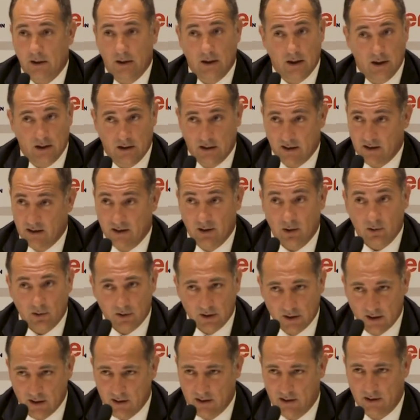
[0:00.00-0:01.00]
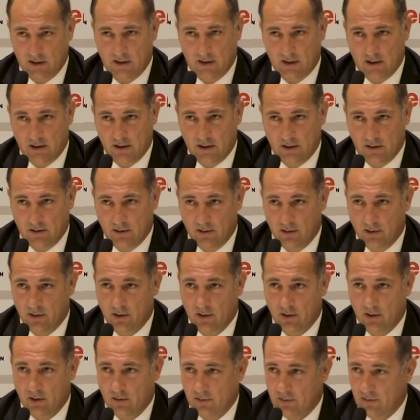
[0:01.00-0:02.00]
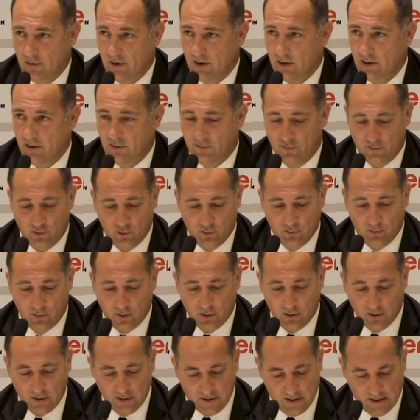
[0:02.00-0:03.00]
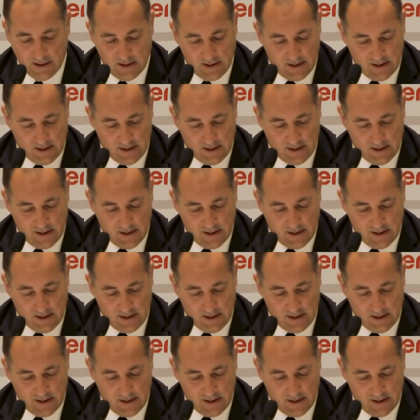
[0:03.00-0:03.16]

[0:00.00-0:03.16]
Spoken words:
it's not easy, you know. In football,